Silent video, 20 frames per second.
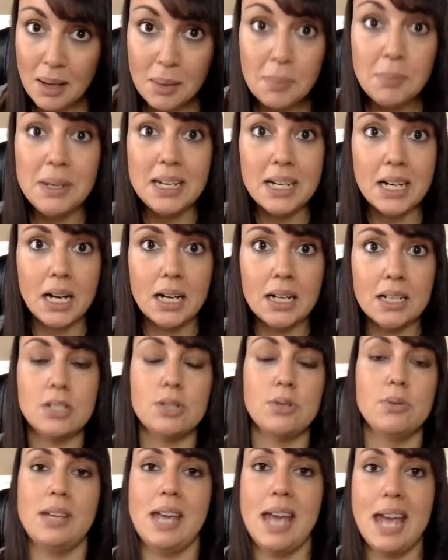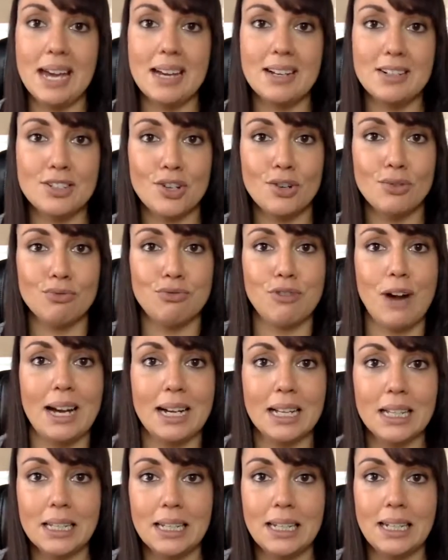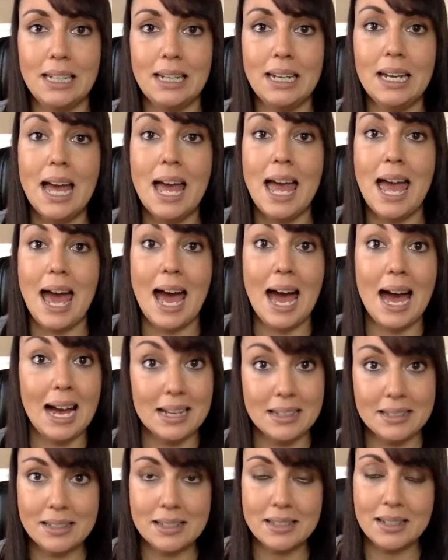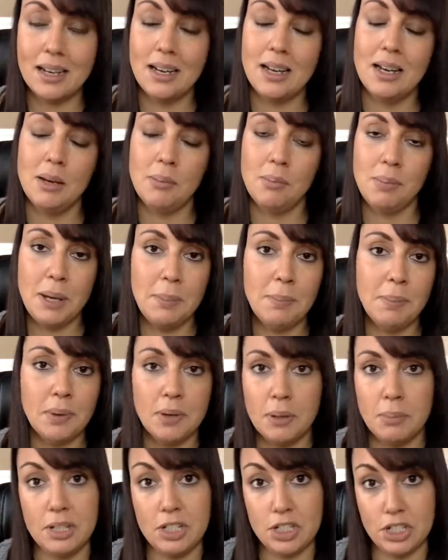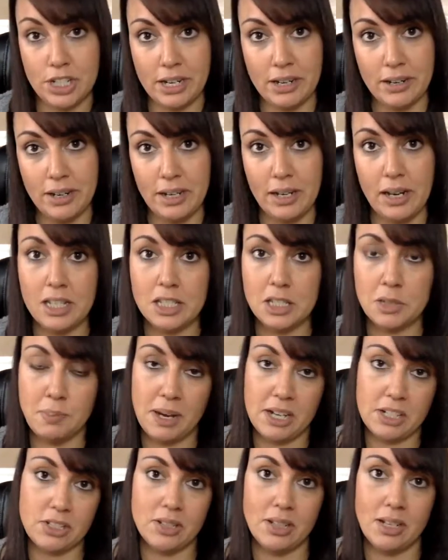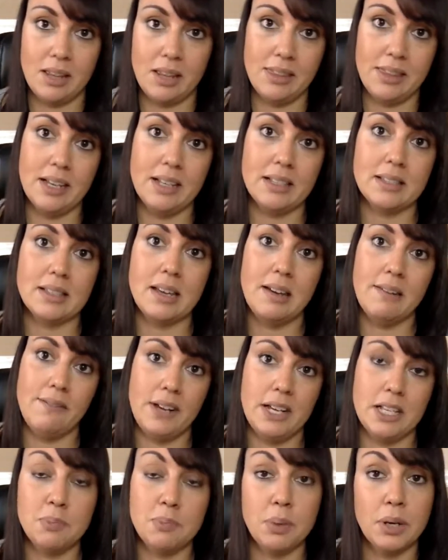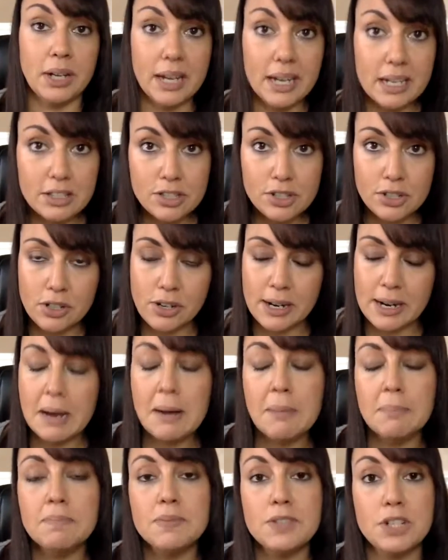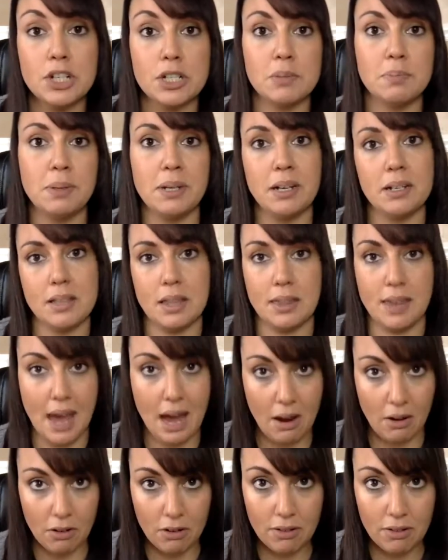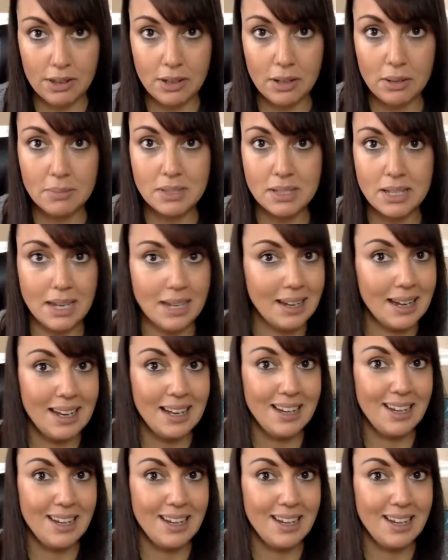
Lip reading: because you can't directly ask people to be sharing, especially on things like Facebook, Instagram, just because of the algorithms. Like,